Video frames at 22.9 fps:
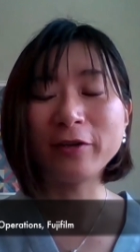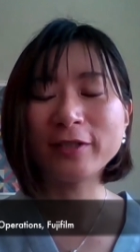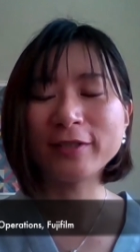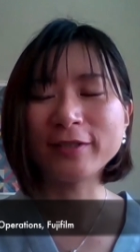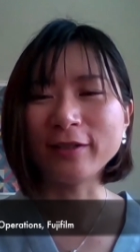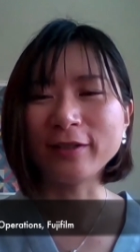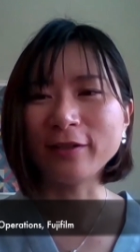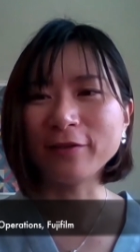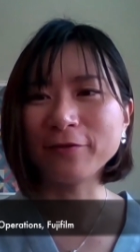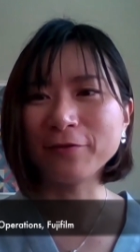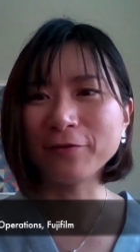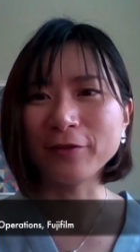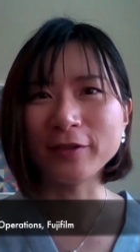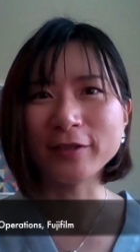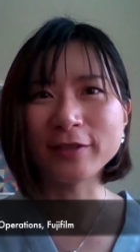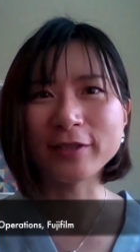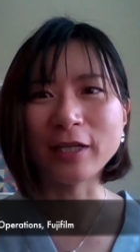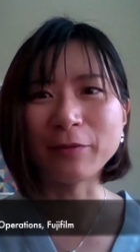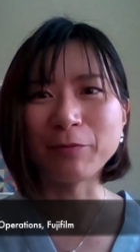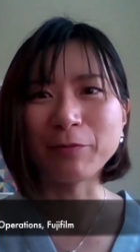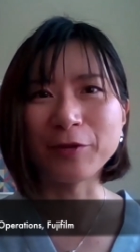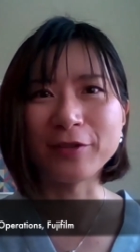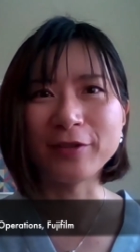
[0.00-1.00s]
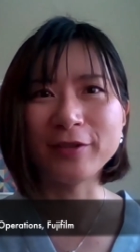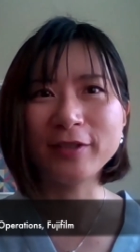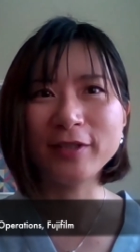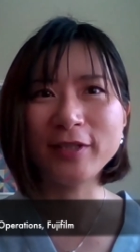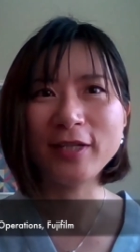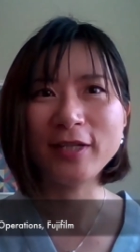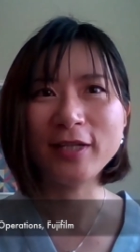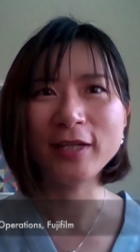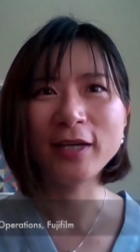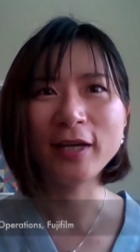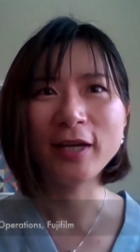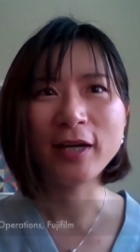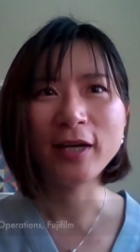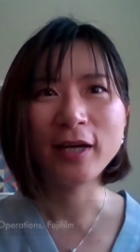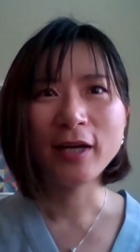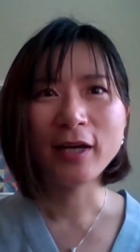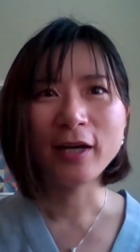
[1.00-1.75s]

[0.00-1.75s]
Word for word: very excited for this opportunity.